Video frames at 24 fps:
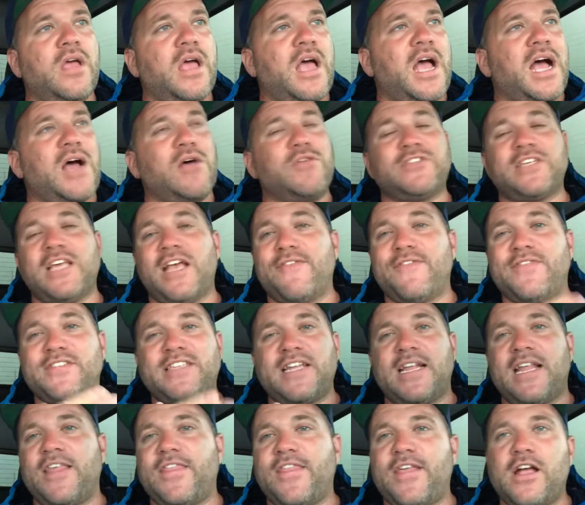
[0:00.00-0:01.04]
I would say if it's
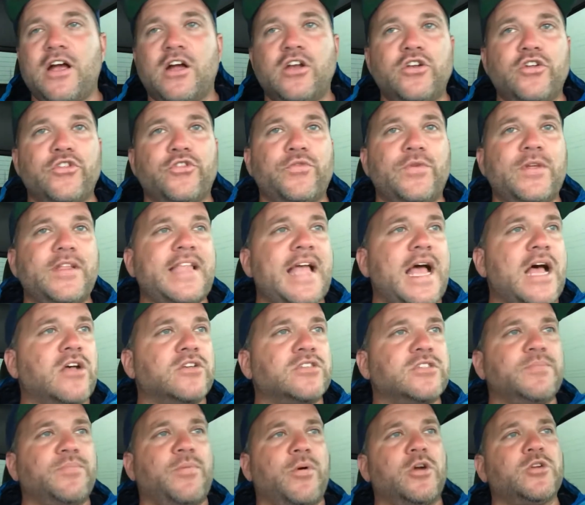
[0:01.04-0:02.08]
anything under
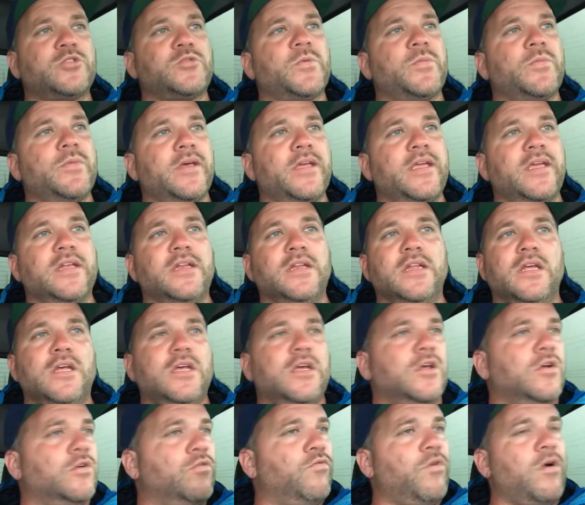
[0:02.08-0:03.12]
3,000 parts per million,
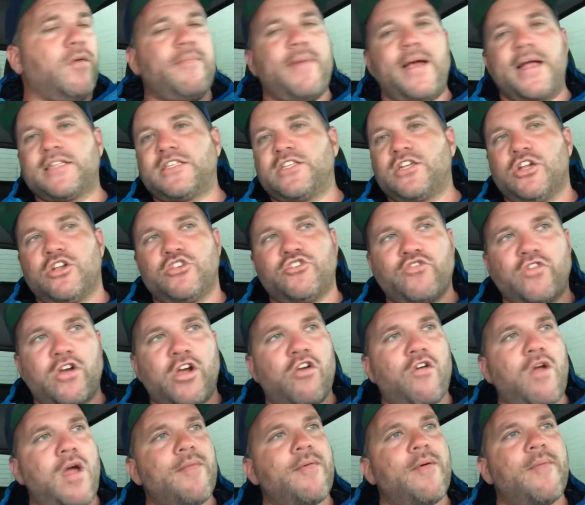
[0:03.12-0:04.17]
run back to their truck,
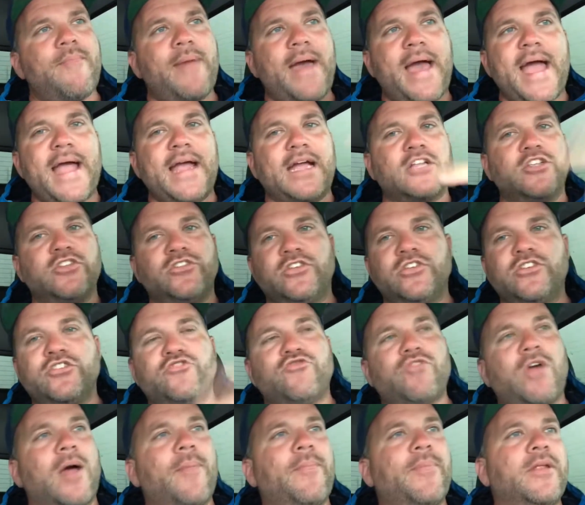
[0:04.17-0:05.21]
grab a bag, and just
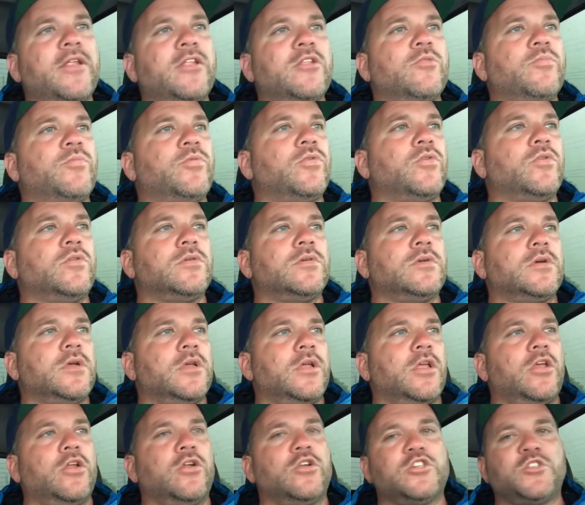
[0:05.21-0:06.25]
drop it in the pool.
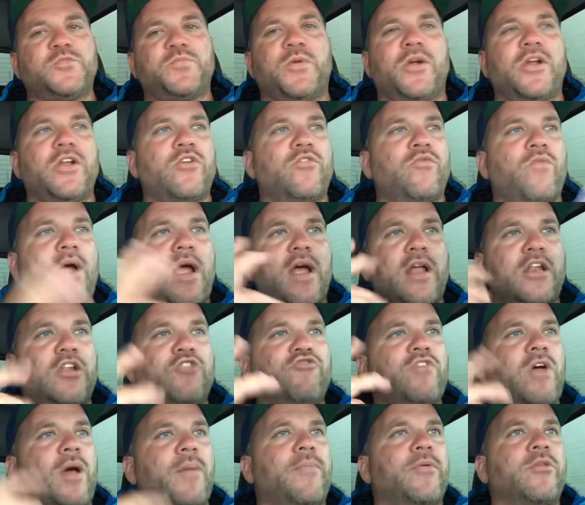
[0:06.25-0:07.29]
Spread it around and
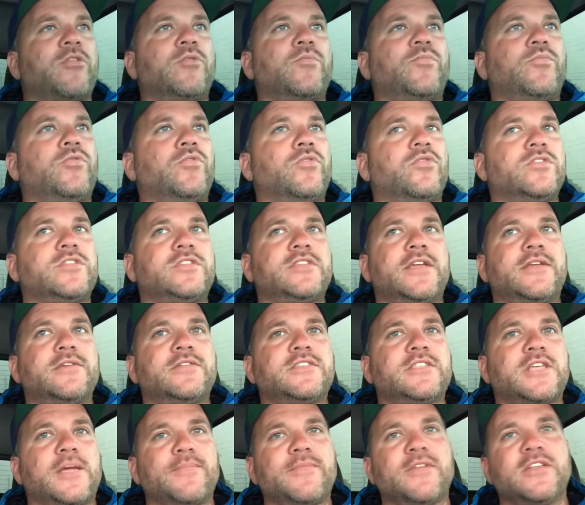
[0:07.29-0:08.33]
drop it in the pool.
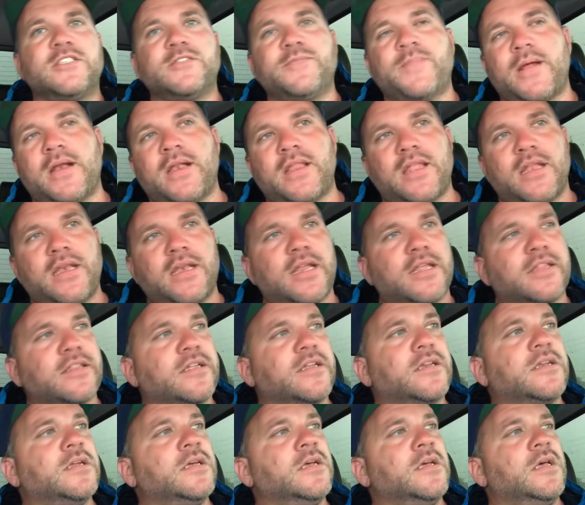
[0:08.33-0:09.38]
Something is better than nothing,
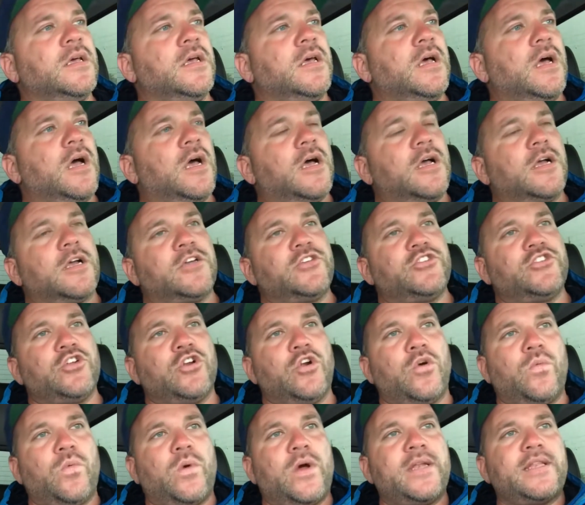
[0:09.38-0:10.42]
because you
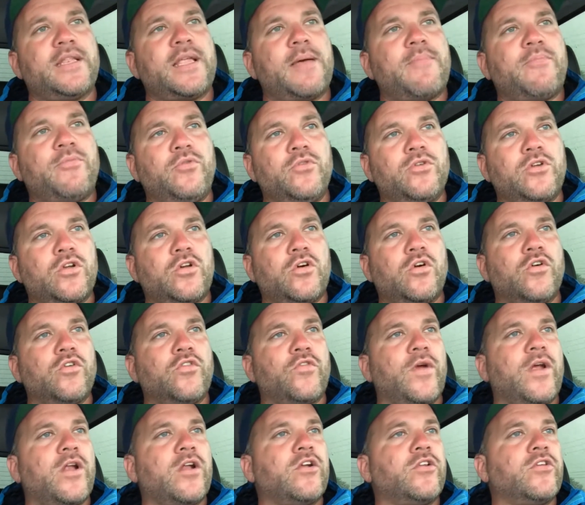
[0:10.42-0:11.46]
don't want that pool to go
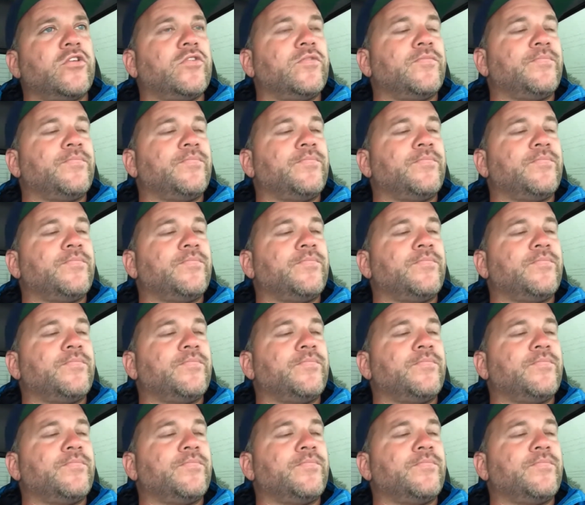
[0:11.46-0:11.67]
green on you.